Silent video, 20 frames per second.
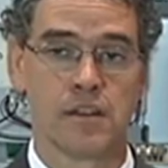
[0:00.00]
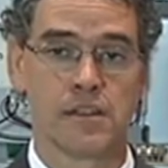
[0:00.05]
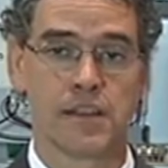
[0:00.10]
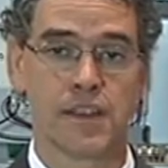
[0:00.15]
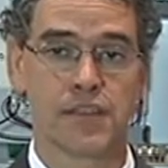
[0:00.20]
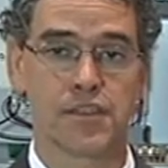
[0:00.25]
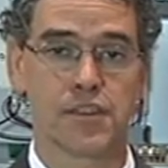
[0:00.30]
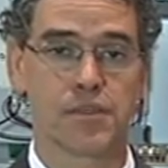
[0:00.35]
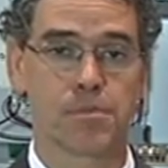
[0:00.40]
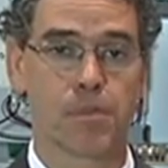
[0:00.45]

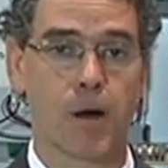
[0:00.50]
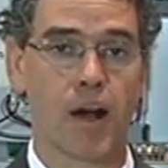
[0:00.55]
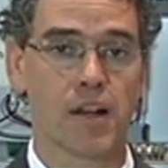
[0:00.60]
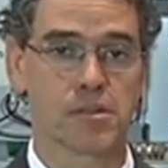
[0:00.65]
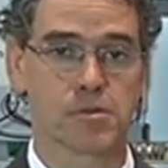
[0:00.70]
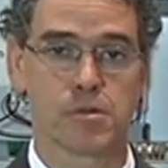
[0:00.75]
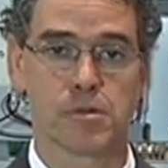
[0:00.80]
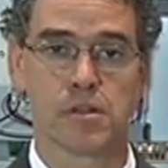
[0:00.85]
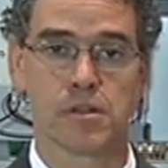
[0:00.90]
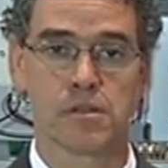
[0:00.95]
This is
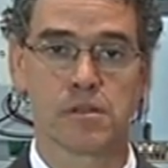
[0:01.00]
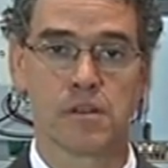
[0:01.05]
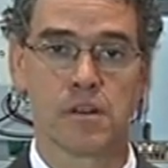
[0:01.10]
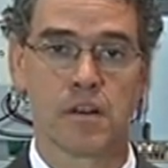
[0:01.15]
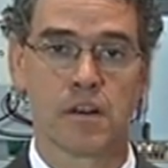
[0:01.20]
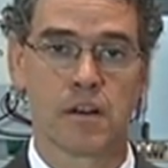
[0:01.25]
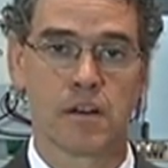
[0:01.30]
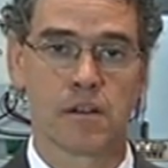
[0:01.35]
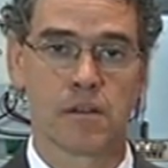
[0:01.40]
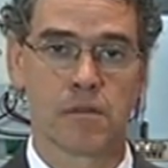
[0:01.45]
possible
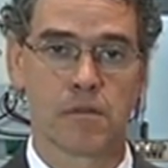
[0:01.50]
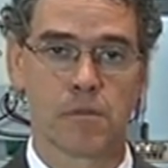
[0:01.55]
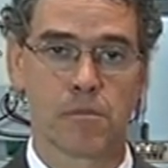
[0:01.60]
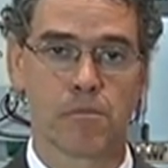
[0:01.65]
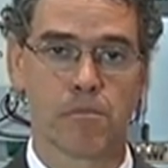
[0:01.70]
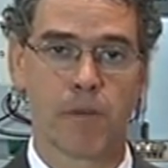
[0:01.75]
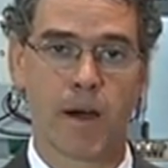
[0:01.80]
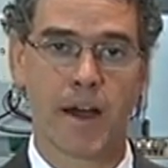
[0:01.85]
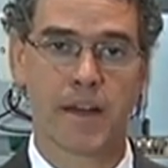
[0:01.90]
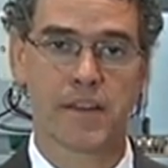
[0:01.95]

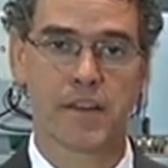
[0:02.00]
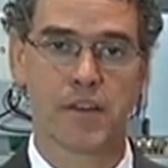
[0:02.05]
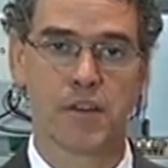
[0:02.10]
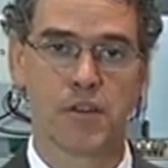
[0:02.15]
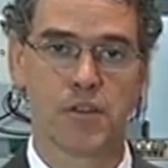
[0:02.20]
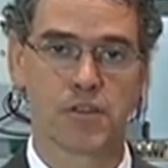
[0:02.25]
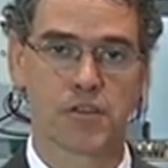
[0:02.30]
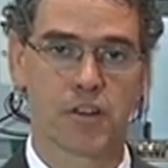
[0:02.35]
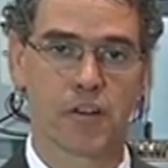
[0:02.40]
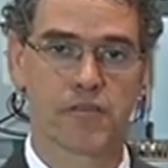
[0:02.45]
by the
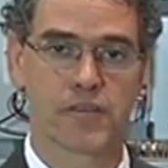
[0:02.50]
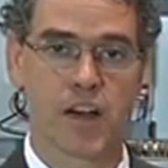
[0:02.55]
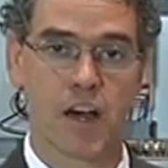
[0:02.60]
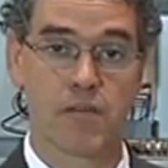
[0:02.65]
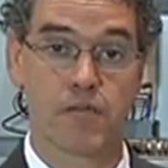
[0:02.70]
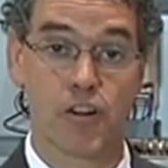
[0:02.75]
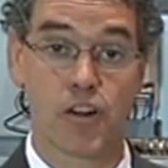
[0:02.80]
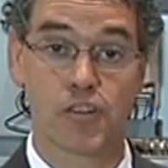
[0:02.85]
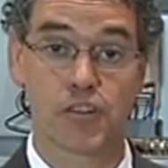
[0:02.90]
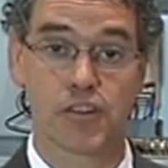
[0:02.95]
use of
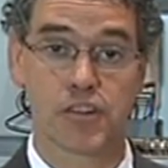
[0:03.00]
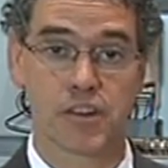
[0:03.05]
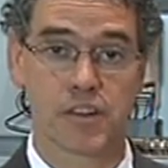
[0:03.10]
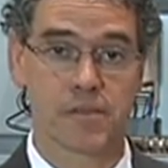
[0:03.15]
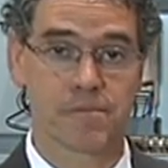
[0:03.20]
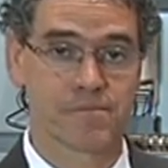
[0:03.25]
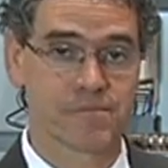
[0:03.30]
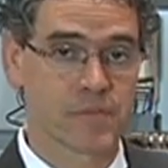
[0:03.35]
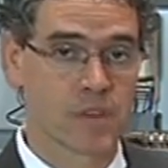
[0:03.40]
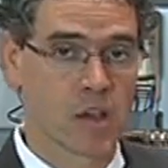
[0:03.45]
diversity.
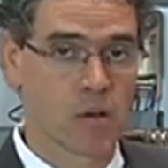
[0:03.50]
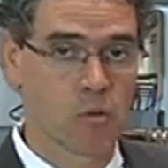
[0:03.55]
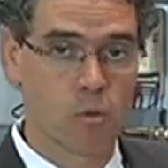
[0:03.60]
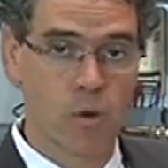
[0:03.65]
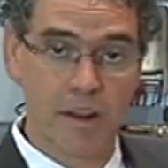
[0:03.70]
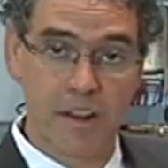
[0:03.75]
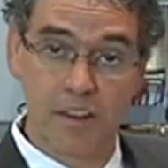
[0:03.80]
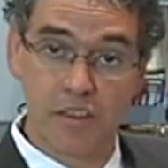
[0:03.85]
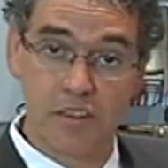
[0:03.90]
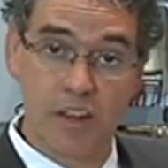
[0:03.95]

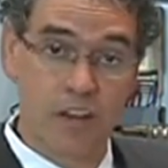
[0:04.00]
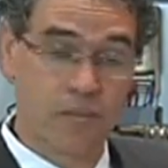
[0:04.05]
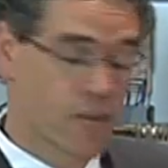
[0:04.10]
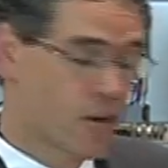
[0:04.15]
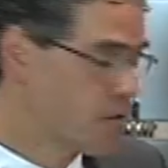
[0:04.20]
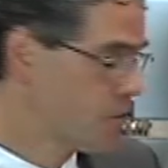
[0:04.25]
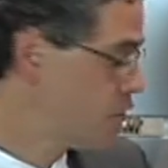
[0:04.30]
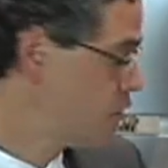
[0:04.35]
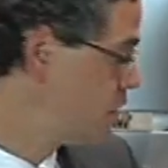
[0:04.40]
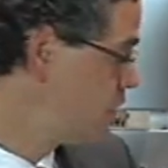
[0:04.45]
What is
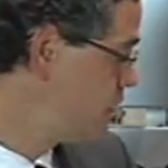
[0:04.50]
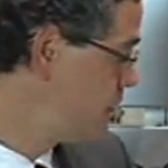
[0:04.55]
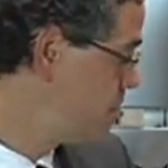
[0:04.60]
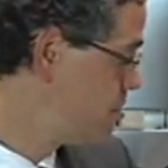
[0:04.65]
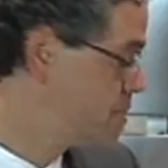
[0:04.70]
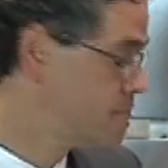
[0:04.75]
diversity?